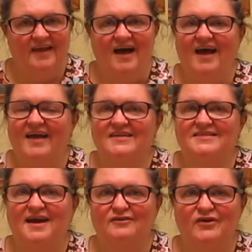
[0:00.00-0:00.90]
Hi, it's
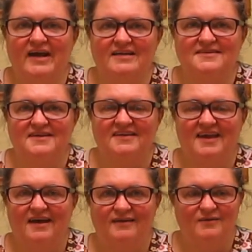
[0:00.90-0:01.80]
Dr. Nancy
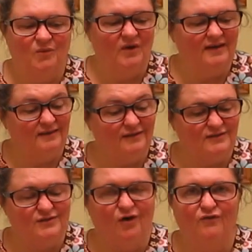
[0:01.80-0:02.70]
again with
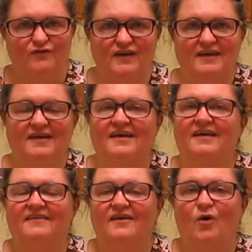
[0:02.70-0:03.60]
Sophie,
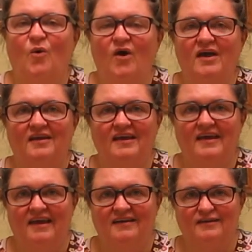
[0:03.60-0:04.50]
the
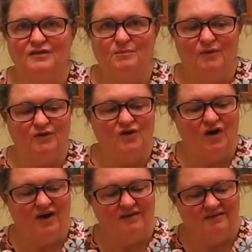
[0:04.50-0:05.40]
oily English
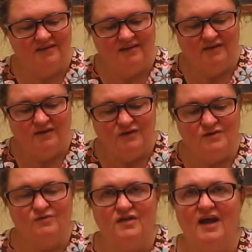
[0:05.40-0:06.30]
Bulldog.
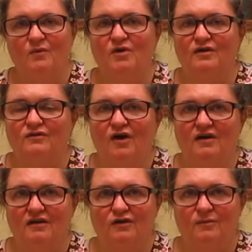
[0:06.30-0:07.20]
So today we're going to talk
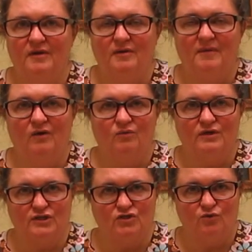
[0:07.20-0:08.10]
a little bit about
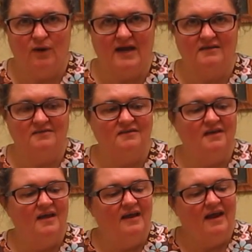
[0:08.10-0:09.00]
restraint.
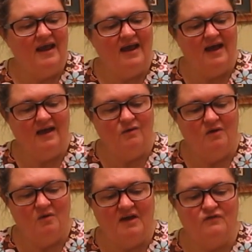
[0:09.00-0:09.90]

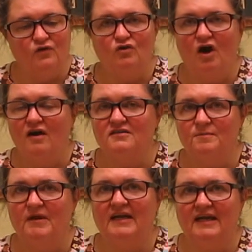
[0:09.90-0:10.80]
And if your dog's
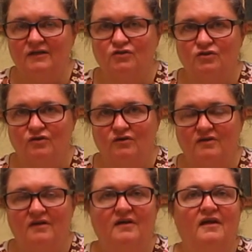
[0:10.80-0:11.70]
been injured,
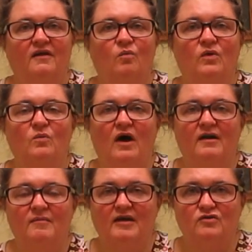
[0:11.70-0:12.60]
we want
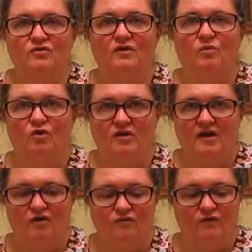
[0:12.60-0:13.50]
to make sure that we're
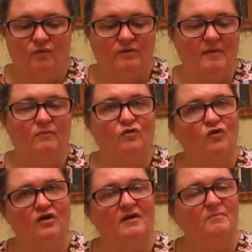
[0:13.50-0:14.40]
careful. Remember, they're
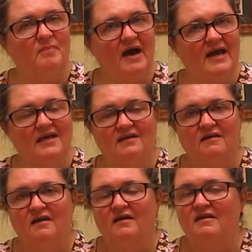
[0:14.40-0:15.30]
going to bite
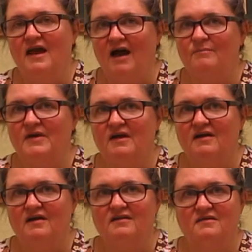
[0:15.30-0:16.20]
not
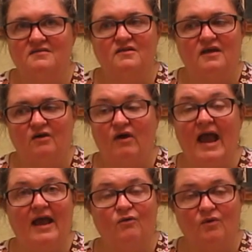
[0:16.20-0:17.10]
because they're
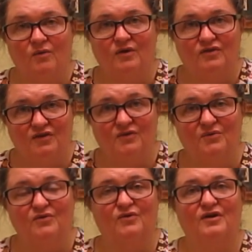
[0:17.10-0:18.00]
angry with
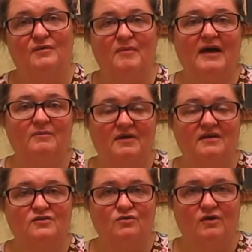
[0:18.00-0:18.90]
you. They're going to bite
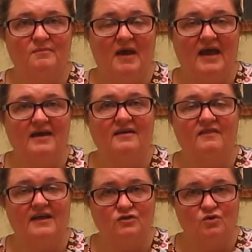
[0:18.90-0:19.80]
because they're in pain, and
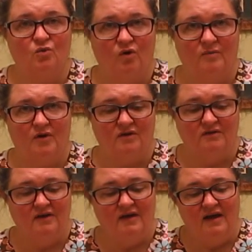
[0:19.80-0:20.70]
that's normal.
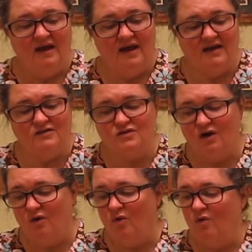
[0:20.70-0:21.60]
And
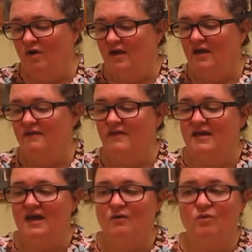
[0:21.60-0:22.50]
so in the
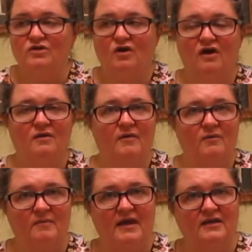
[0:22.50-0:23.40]
kit, we talk
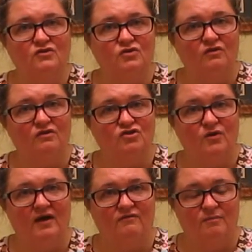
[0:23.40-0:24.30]
about making sure that you
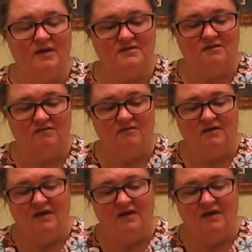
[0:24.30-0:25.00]
have a muzzle.